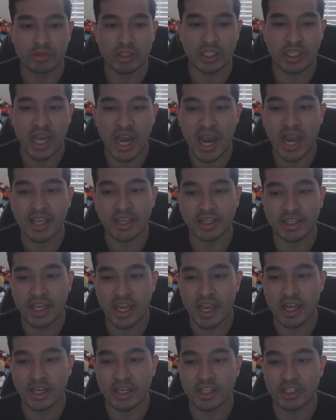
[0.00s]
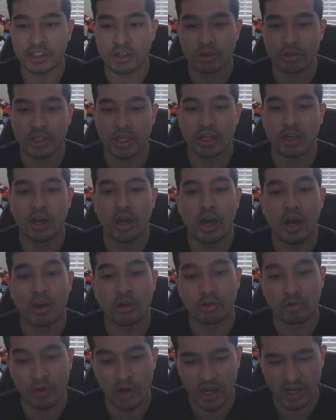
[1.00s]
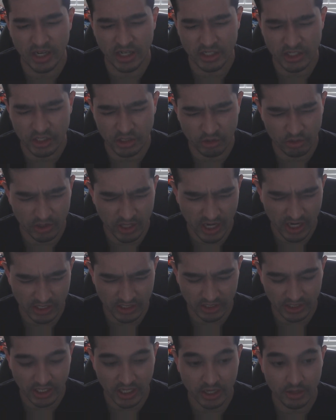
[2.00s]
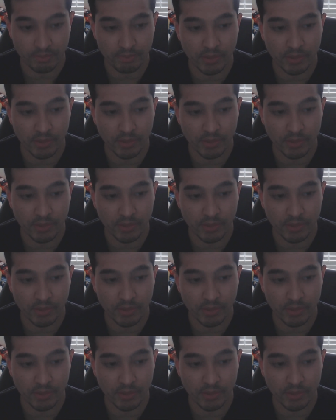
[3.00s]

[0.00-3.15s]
guy again, and he goes like, oh, great, it's you guys again.